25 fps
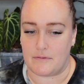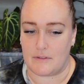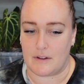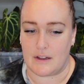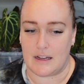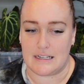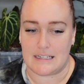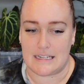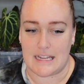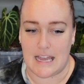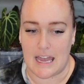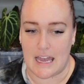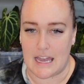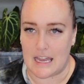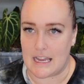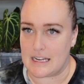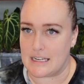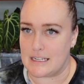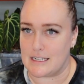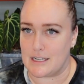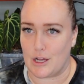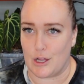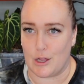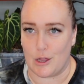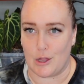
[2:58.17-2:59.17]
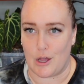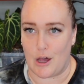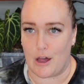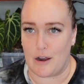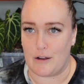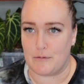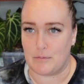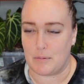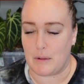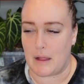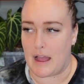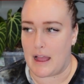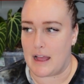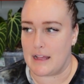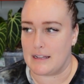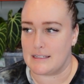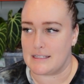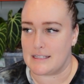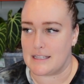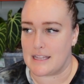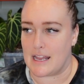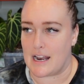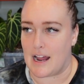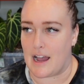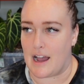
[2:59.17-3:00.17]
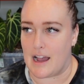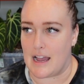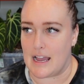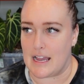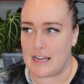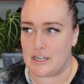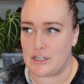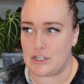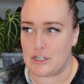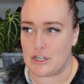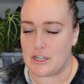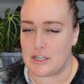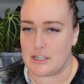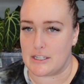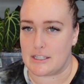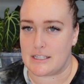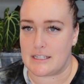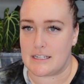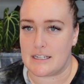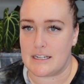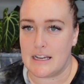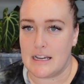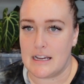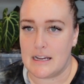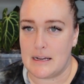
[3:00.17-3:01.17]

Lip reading: attained a lot of plants that I just